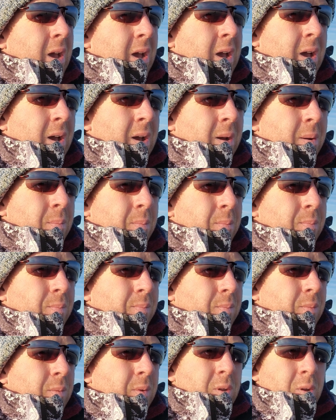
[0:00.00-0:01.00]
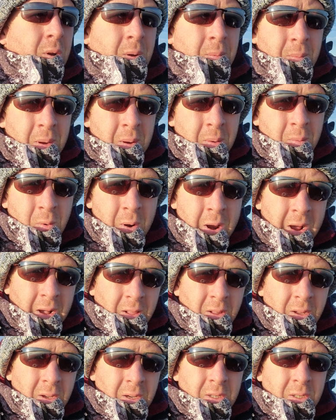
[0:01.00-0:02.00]
you know, I'm being
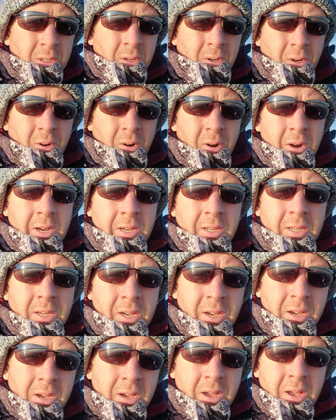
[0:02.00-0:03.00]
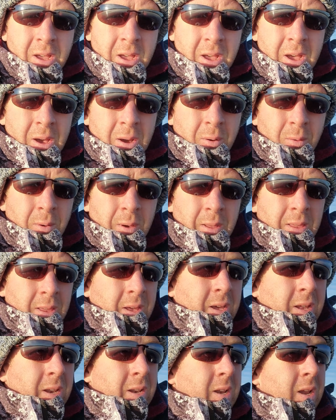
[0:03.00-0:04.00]
reckless or crazy with
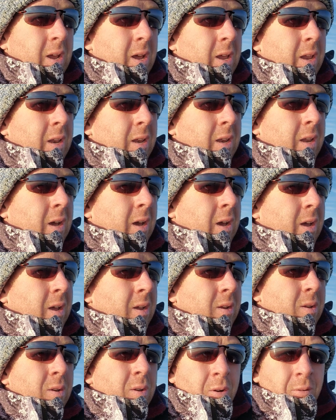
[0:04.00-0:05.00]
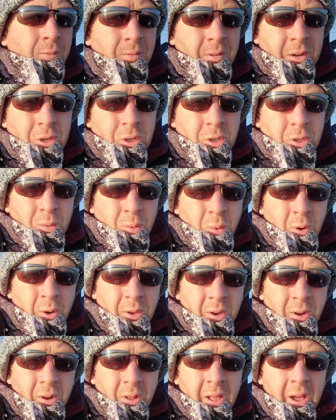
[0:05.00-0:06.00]
it. And no fish is
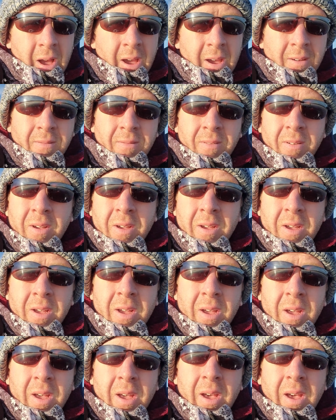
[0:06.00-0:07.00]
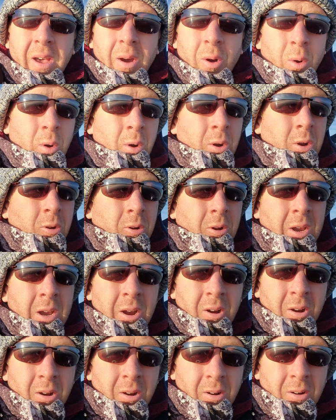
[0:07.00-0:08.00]
worth your life or your
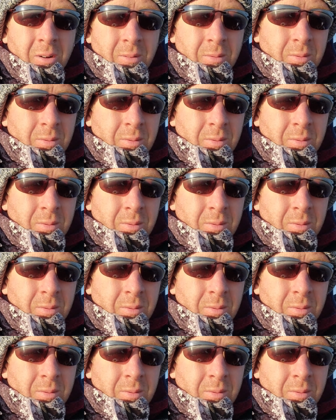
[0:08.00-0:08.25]
gear.